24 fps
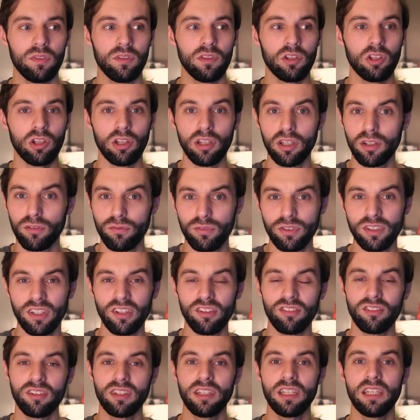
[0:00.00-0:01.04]
your love for
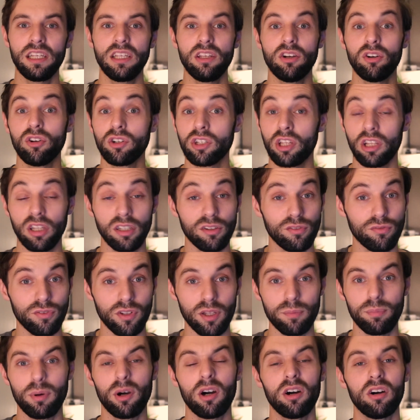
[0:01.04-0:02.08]
Disney, or your love for
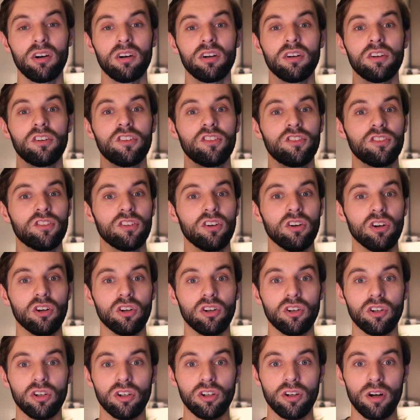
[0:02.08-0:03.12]
the parks,
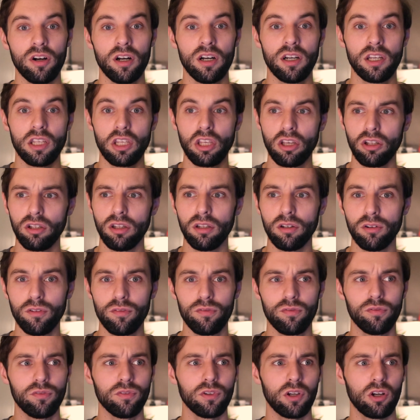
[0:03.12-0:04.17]
or your love
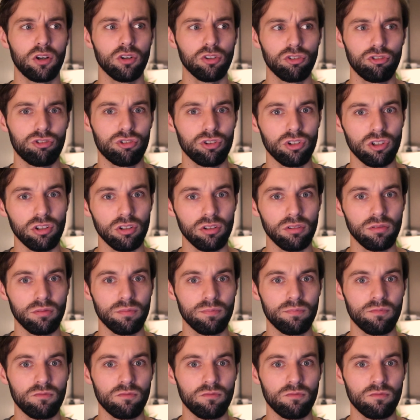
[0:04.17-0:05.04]
for cultural